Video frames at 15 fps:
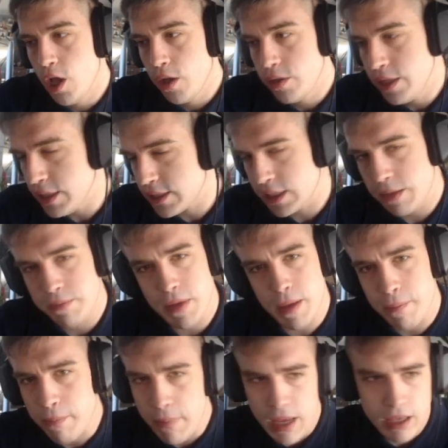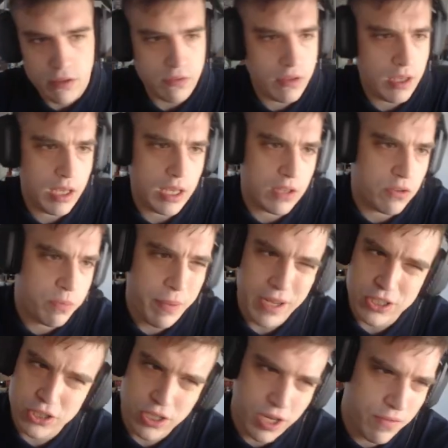This can be amazing,
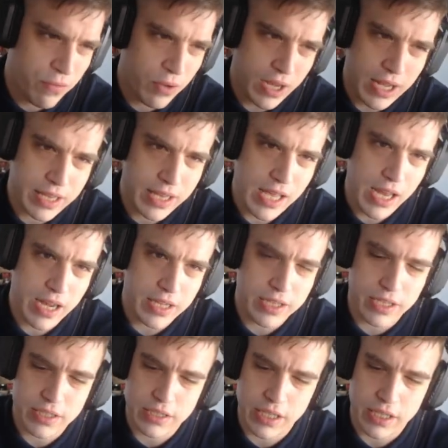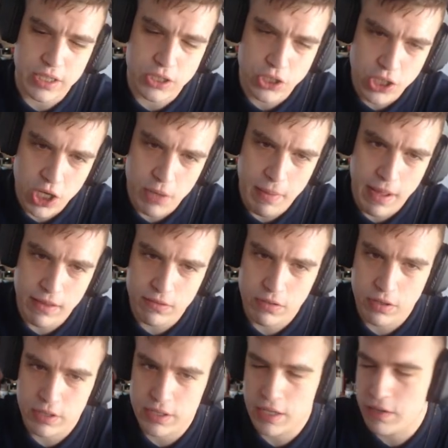especially if you got characters like the
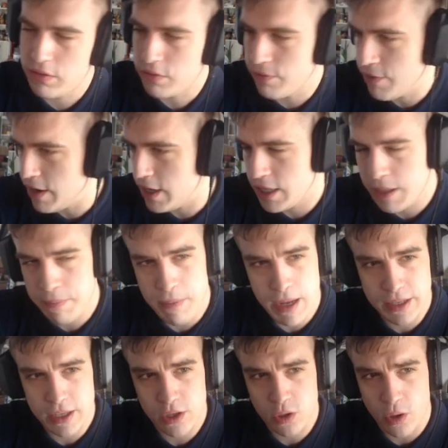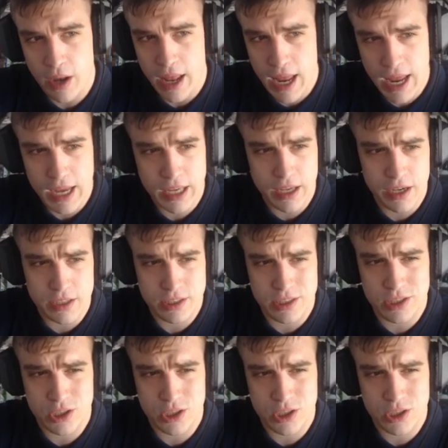Geomancer that is very dependent on accuracy.